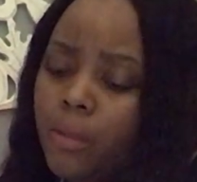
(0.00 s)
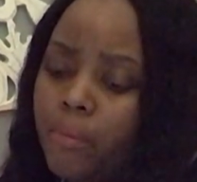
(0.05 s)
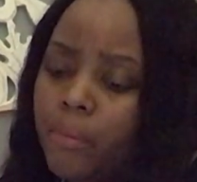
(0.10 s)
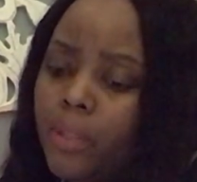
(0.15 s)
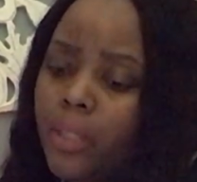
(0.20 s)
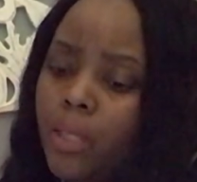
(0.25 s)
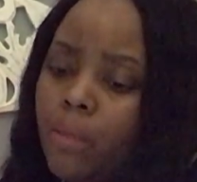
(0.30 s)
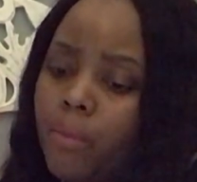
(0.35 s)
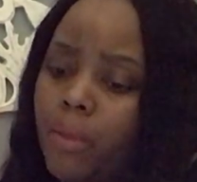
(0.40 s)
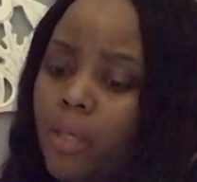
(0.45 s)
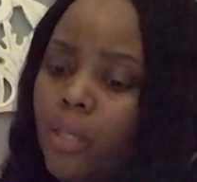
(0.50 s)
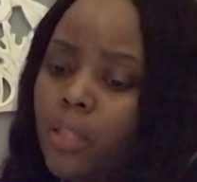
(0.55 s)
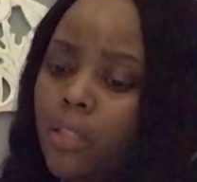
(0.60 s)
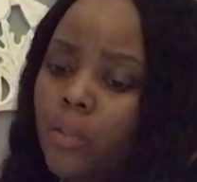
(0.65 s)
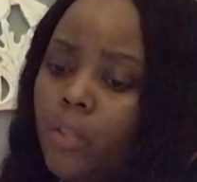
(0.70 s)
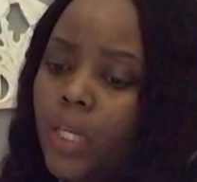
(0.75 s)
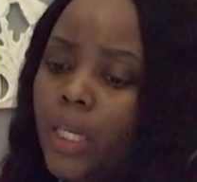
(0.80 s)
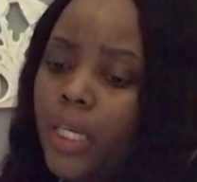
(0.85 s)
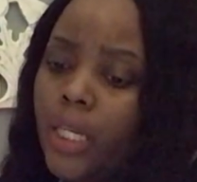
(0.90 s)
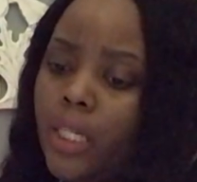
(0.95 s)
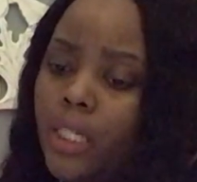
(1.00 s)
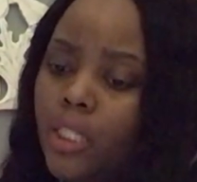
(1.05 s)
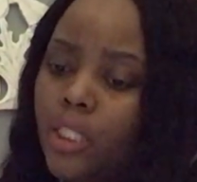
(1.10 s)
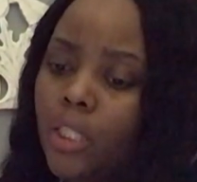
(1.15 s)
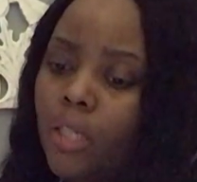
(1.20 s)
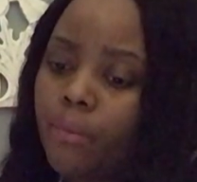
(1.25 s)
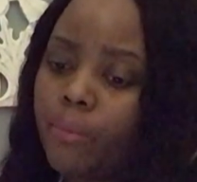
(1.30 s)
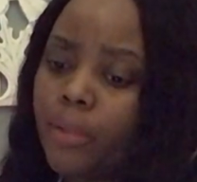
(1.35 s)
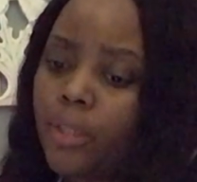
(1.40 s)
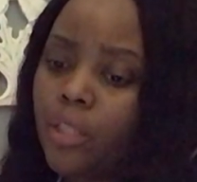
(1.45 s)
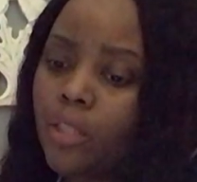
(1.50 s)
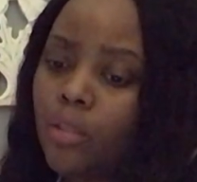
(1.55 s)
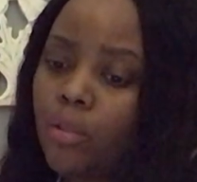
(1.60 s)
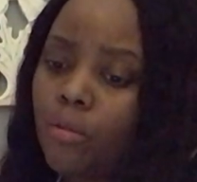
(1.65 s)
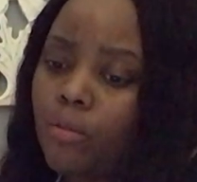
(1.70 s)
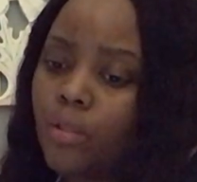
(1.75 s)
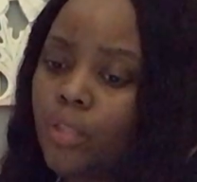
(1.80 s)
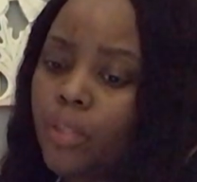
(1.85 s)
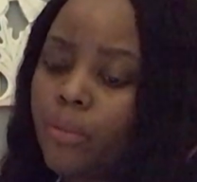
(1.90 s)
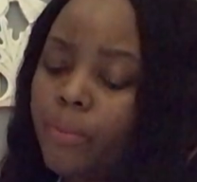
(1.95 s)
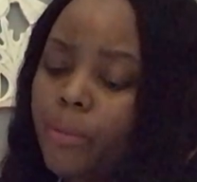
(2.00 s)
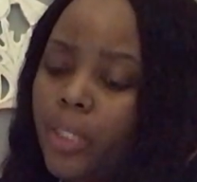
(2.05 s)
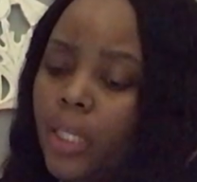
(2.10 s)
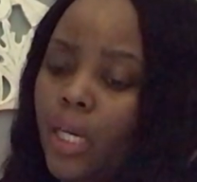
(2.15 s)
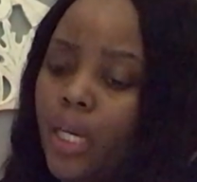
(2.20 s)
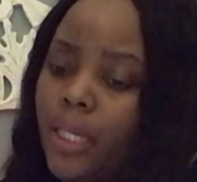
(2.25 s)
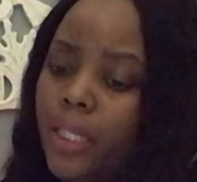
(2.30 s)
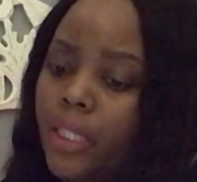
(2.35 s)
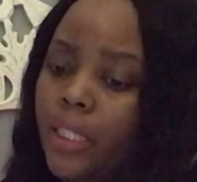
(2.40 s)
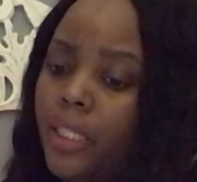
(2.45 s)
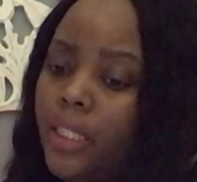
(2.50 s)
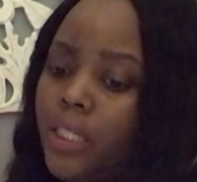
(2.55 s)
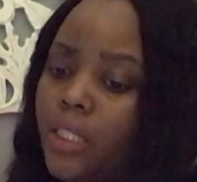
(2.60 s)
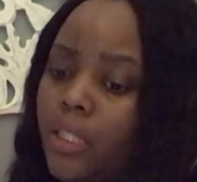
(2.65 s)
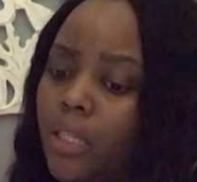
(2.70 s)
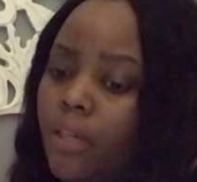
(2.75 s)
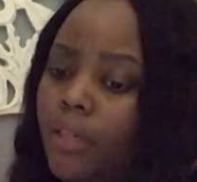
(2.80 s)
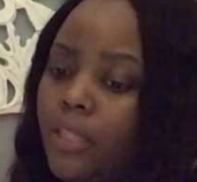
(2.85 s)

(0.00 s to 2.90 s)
But I'm going to go ahead and jump into Gemini again.